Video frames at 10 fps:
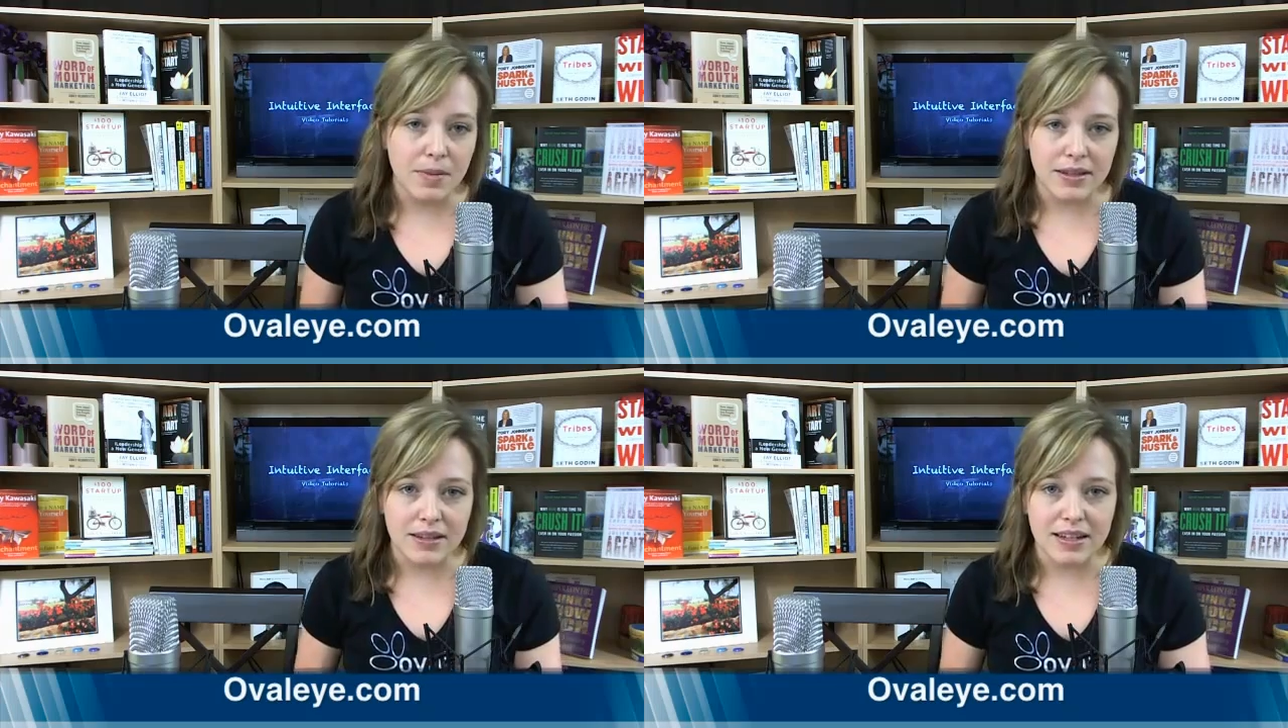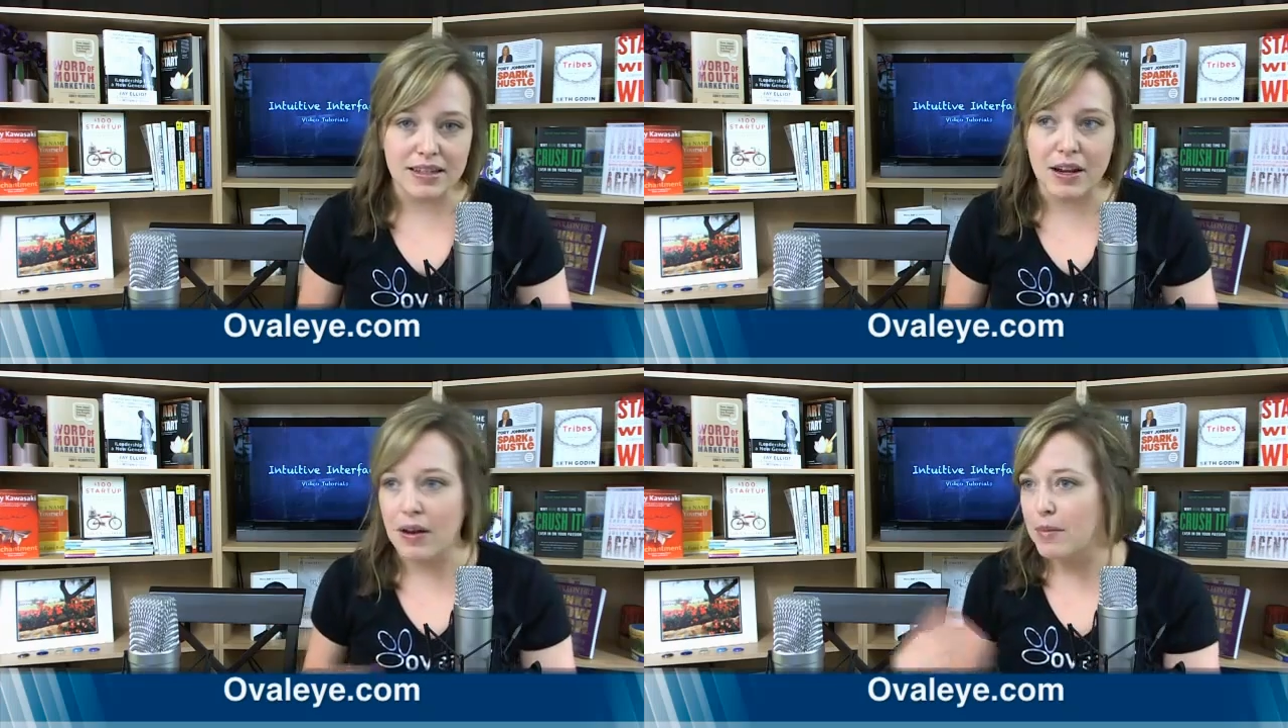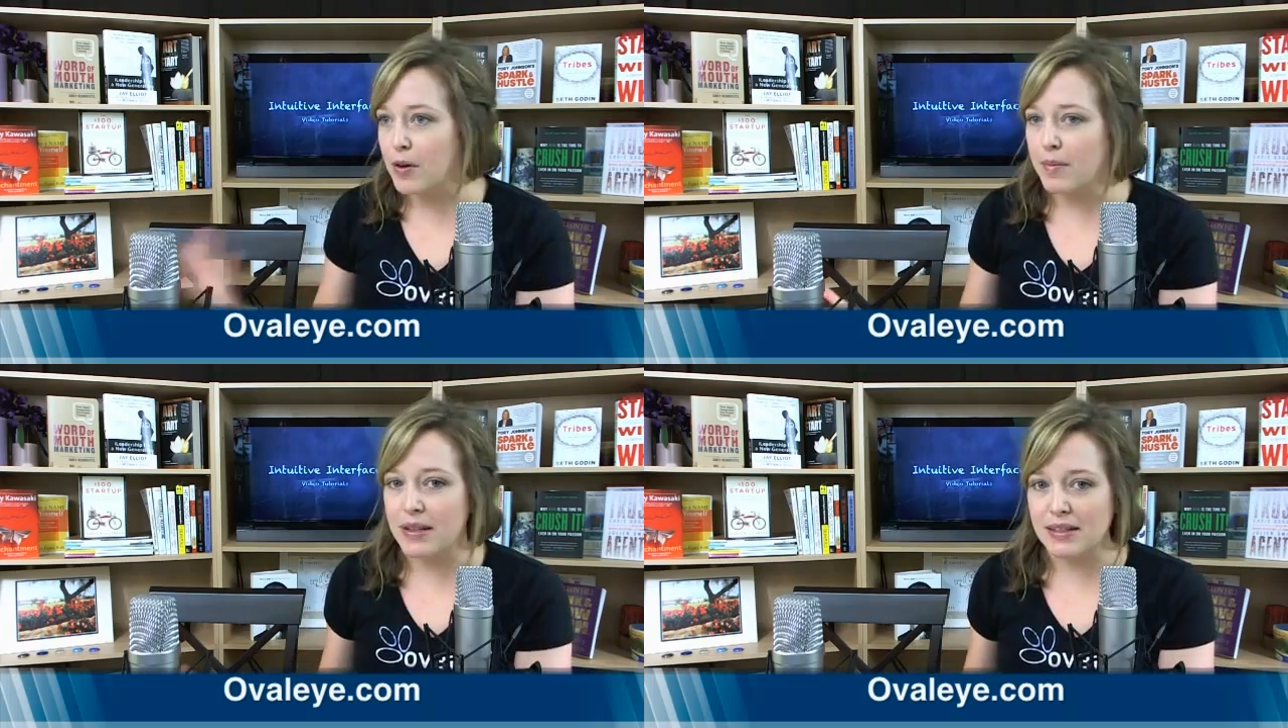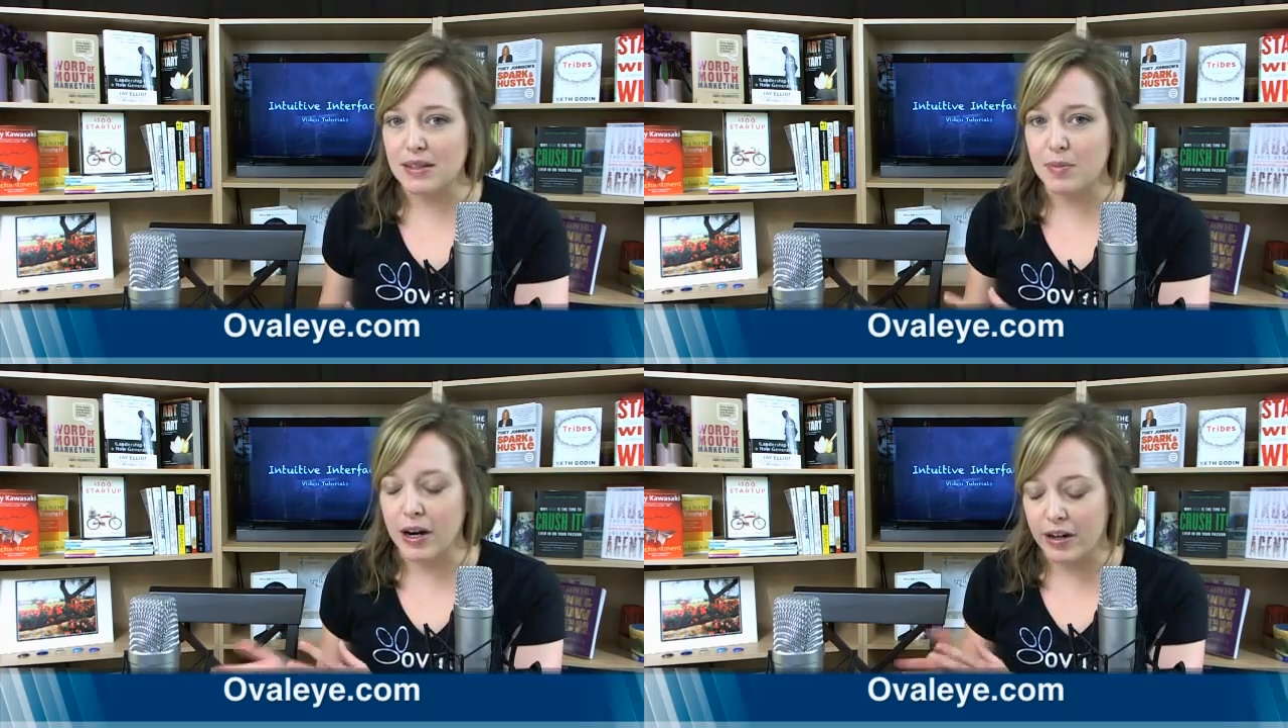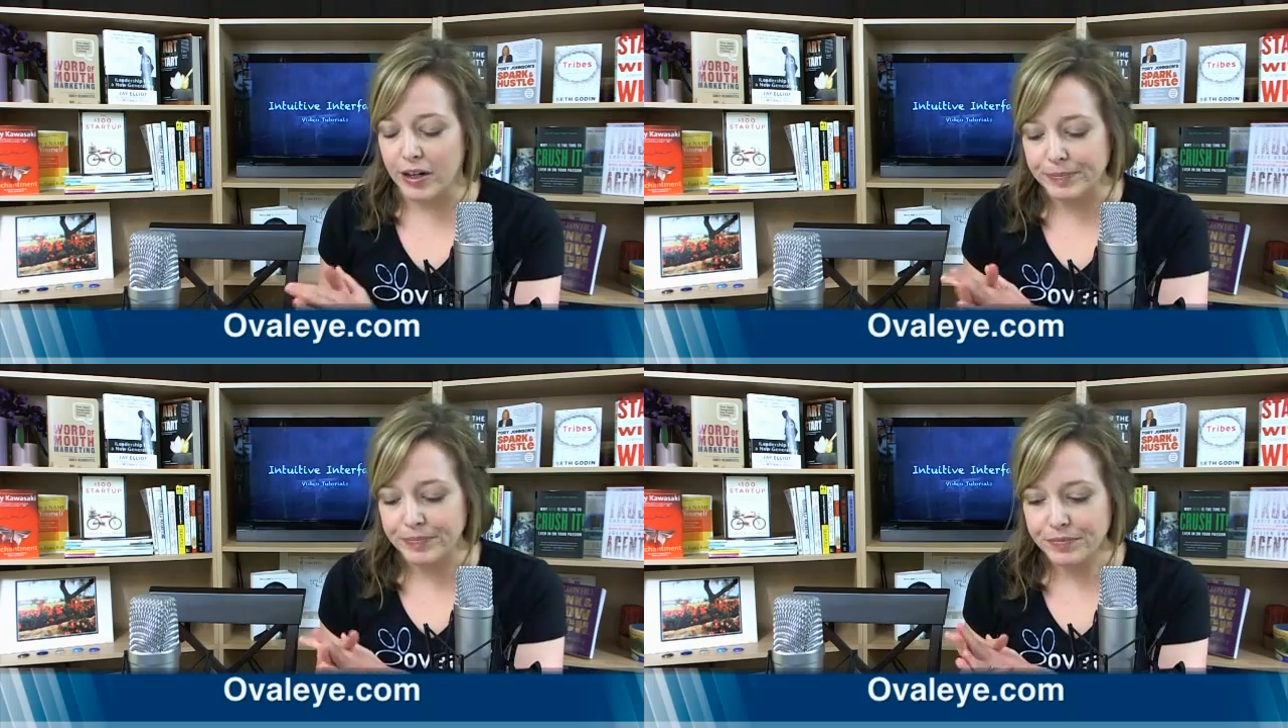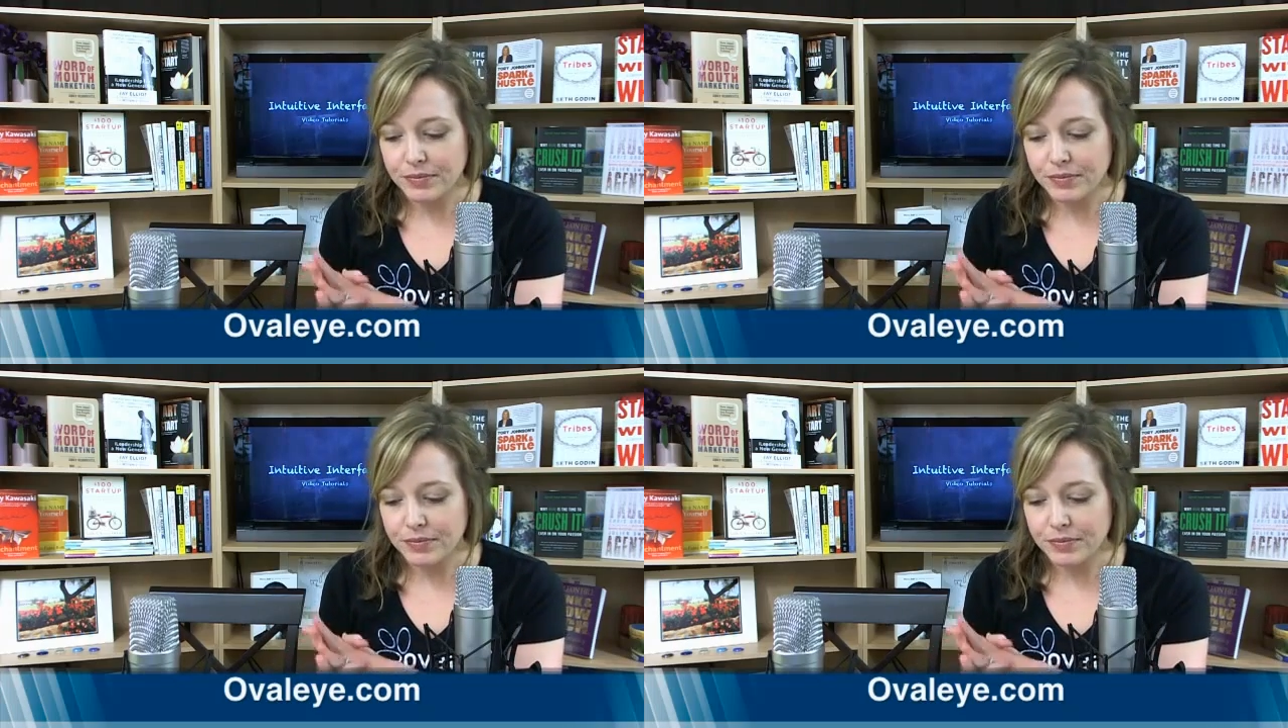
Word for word: the business. Now I'm her business partner.